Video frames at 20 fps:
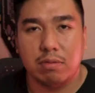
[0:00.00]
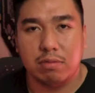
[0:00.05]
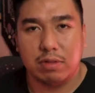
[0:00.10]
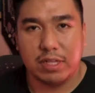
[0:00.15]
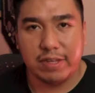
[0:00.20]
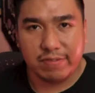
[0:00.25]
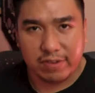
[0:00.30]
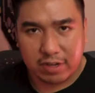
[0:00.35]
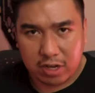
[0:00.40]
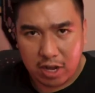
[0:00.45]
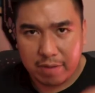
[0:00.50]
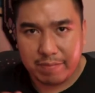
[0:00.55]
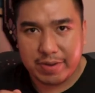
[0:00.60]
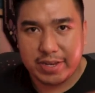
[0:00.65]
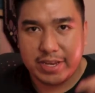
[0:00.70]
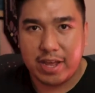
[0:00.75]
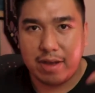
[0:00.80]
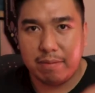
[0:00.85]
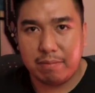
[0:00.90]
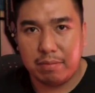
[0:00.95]
leave a
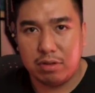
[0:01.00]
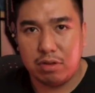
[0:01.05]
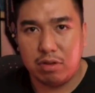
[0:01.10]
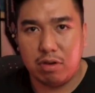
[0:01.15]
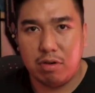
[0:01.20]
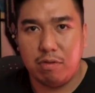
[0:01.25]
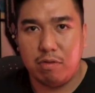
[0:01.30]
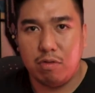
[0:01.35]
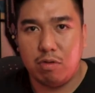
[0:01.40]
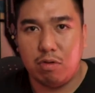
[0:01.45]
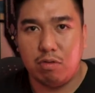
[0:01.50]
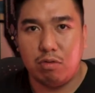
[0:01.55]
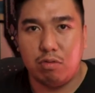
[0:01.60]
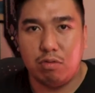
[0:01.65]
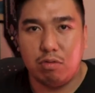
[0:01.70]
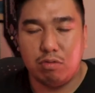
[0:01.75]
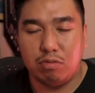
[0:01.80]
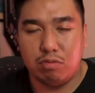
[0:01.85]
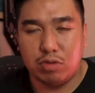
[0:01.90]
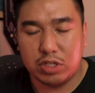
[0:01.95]
comment down below
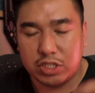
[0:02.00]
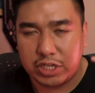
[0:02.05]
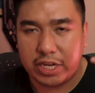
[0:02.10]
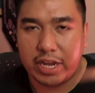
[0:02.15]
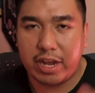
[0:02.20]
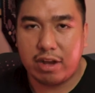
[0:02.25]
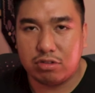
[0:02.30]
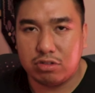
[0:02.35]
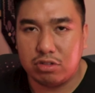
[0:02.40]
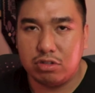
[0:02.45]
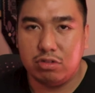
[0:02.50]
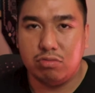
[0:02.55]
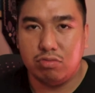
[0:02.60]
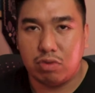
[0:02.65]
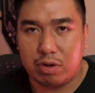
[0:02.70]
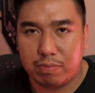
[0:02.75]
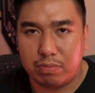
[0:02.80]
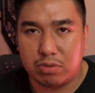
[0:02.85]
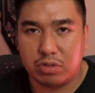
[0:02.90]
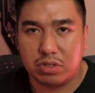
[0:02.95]
which house you
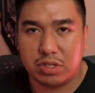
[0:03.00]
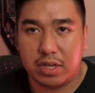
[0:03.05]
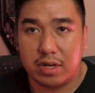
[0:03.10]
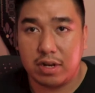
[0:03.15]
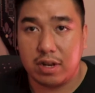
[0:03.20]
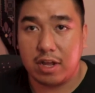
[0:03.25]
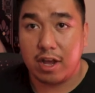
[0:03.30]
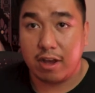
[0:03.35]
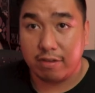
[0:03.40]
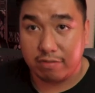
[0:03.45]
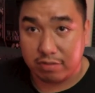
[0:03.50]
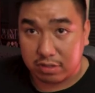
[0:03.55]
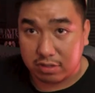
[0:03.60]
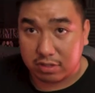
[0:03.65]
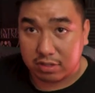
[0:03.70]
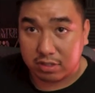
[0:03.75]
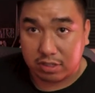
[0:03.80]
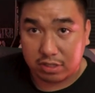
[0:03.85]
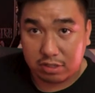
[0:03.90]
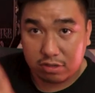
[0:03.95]
represent.
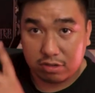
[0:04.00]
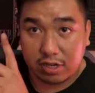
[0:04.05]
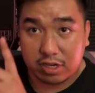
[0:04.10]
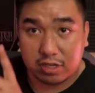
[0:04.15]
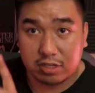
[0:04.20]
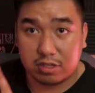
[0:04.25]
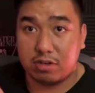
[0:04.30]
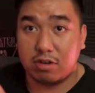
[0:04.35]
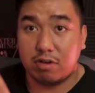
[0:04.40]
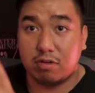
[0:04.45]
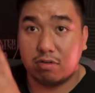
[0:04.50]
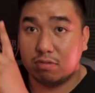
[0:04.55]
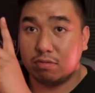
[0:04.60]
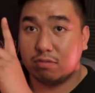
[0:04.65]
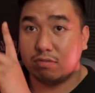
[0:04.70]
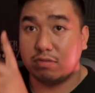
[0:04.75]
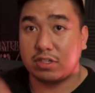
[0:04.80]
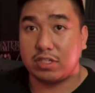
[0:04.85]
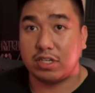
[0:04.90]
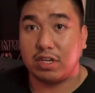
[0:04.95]
Obviously, you guys know
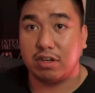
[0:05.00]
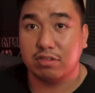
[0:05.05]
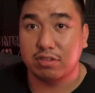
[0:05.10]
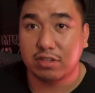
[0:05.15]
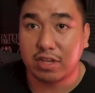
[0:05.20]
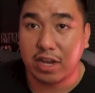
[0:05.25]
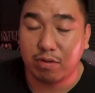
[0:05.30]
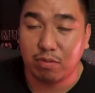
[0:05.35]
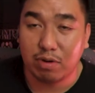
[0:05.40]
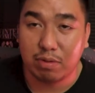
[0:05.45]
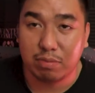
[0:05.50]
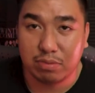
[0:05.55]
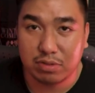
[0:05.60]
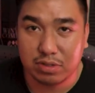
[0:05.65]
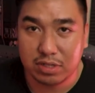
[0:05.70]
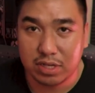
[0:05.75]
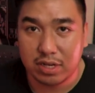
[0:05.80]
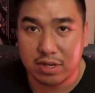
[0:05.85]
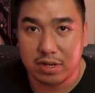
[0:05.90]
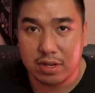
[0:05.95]
which house I
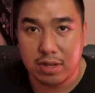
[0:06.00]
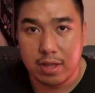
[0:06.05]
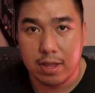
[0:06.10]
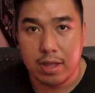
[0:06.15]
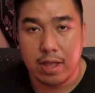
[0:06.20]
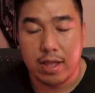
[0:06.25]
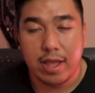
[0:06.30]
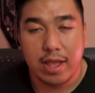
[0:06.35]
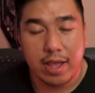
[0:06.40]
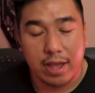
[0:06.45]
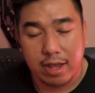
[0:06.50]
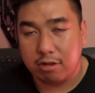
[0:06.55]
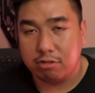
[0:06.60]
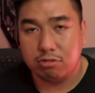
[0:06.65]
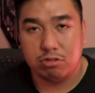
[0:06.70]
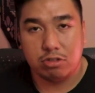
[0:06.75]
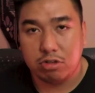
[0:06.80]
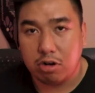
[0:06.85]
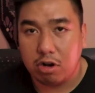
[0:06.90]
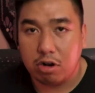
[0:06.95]
represent.
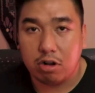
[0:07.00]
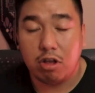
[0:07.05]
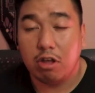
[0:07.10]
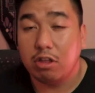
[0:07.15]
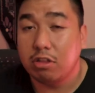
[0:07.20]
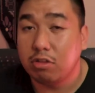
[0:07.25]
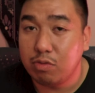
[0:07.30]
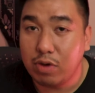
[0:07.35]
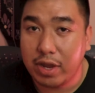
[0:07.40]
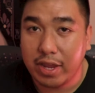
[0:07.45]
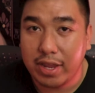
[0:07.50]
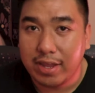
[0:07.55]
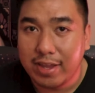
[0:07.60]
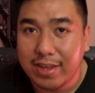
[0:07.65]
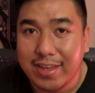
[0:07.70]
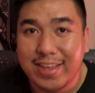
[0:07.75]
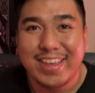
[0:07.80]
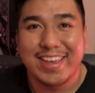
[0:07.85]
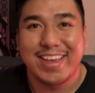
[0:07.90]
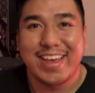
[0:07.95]
House Stark all the way.
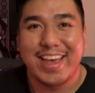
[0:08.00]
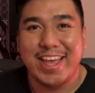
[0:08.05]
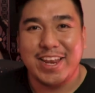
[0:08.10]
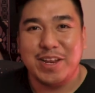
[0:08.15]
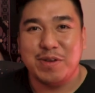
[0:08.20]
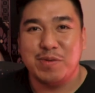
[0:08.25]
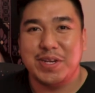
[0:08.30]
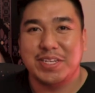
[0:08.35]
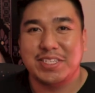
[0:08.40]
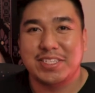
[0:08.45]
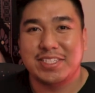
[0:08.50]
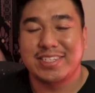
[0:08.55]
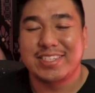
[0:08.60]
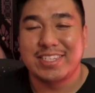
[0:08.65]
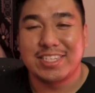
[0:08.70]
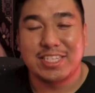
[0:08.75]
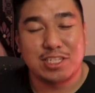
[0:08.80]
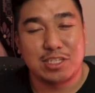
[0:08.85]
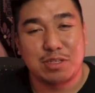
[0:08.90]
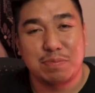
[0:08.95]
Anyways,
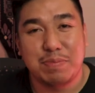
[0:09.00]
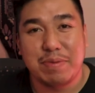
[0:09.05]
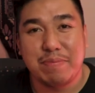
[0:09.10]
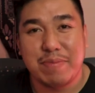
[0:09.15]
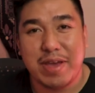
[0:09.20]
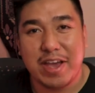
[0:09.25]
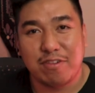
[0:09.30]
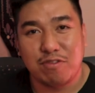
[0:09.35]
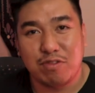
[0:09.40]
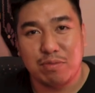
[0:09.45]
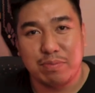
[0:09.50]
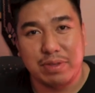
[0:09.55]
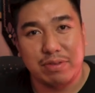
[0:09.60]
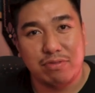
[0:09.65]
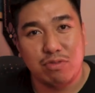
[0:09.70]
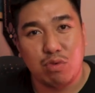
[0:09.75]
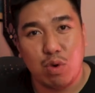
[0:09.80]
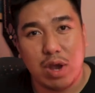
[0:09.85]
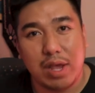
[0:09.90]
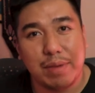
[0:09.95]
this has been Mac for
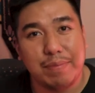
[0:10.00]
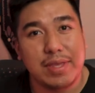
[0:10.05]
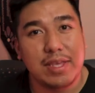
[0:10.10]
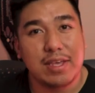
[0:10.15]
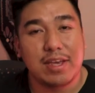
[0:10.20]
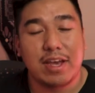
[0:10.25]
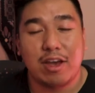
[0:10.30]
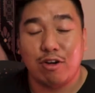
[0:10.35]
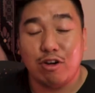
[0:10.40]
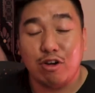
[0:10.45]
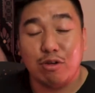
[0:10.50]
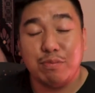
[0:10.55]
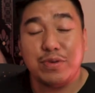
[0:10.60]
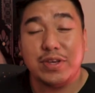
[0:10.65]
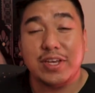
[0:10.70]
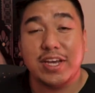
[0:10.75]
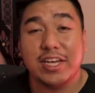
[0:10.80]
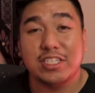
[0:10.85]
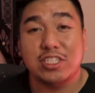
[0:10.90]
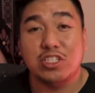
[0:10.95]
B four Y B. I hope
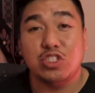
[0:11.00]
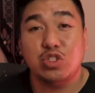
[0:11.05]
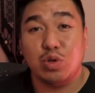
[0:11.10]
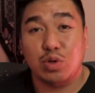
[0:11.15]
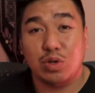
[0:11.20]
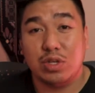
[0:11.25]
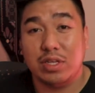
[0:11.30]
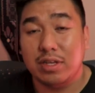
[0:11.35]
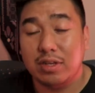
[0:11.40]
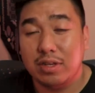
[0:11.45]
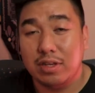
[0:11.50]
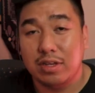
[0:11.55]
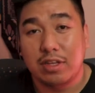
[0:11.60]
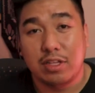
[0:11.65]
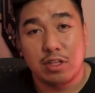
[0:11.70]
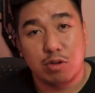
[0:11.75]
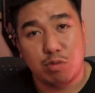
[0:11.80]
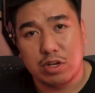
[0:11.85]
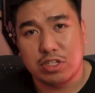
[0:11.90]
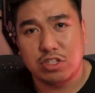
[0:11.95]
you guys enjoy
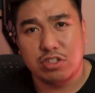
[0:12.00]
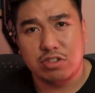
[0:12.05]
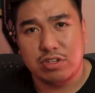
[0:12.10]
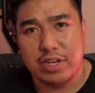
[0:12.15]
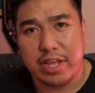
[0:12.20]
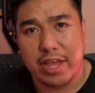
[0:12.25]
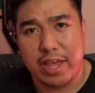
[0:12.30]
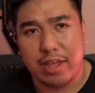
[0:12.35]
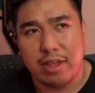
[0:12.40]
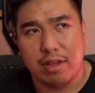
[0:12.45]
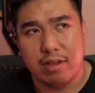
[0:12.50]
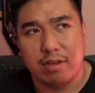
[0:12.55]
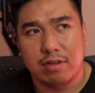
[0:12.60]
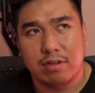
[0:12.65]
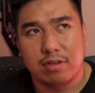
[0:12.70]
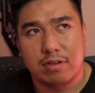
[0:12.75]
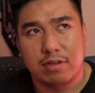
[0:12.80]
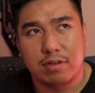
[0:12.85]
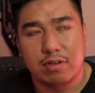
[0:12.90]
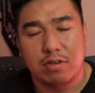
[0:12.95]
the rest of your day
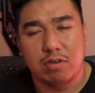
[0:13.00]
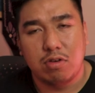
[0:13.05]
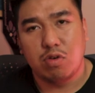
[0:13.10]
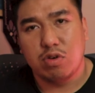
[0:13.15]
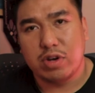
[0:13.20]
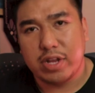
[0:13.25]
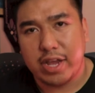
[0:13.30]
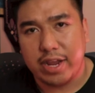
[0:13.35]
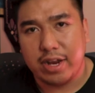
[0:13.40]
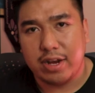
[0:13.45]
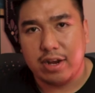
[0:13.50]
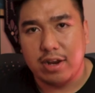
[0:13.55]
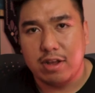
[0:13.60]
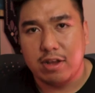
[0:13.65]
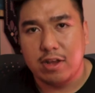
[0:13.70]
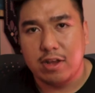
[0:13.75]
or night